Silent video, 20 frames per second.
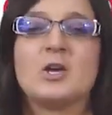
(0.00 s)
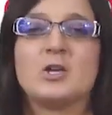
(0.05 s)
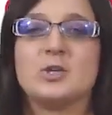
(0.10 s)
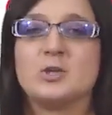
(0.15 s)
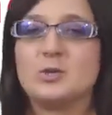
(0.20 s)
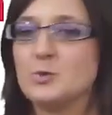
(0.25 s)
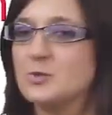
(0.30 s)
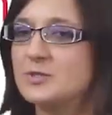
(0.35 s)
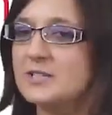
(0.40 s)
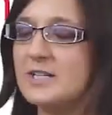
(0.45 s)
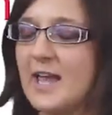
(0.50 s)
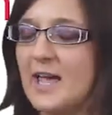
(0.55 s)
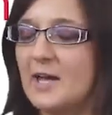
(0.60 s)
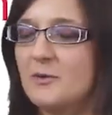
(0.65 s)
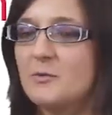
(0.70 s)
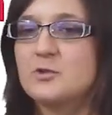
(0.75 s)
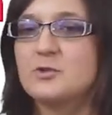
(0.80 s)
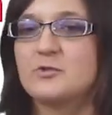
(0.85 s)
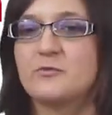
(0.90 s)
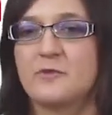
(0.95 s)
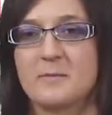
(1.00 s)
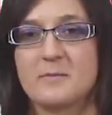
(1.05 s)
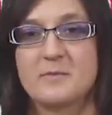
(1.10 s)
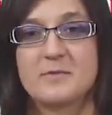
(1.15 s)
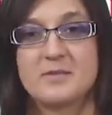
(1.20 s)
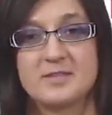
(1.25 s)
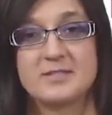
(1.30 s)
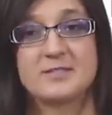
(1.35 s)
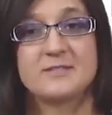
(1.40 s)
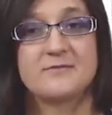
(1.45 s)
Use the language
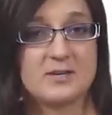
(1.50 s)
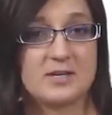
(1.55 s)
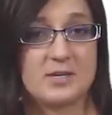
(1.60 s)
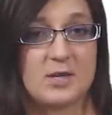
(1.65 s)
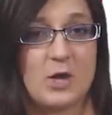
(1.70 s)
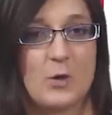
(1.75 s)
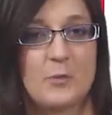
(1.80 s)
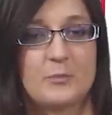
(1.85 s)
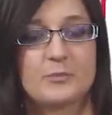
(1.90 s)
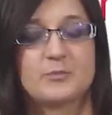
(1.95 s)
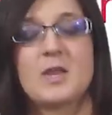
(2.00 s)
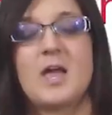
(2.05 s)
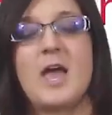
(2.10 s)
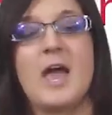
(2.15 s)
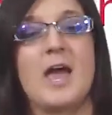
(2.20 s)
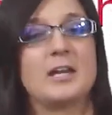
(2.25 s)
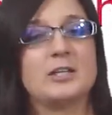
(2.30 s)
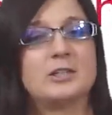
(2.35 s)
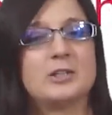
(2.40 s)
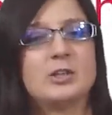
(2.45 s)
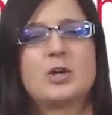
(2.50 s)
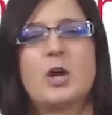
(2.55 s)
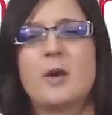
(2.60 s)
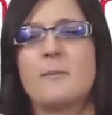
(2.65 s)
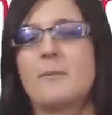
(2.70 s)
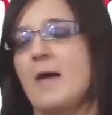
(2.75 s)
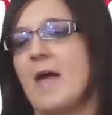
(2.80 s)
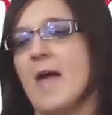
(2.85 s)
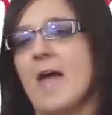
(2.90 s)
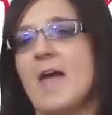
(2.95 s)
from this video and look
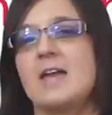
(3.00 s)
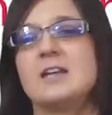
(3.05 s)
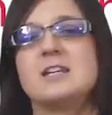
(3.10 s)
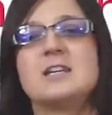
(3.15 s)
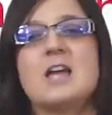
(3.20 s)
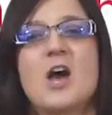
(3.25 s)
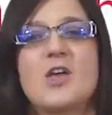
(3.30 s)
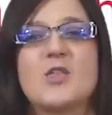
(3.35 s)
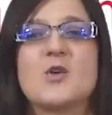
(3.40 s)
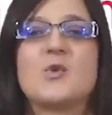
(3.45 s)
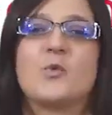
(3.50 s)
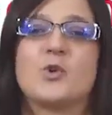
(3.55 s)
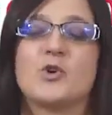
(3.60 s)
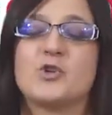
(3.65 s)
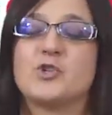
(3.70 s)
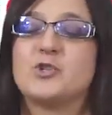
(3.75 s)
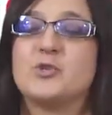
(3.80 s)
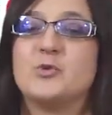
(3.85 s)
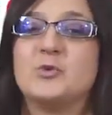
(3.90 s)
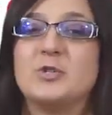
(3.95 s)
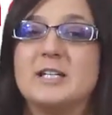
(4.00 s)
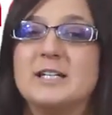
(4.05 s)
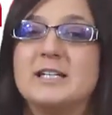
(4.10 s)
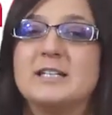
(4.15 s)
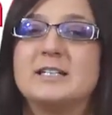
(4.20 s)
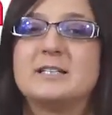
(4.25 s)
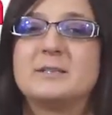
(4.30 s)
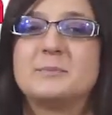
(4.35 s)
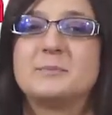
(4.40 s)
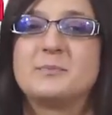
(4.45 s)
up any other words you
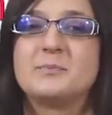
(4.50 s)
need.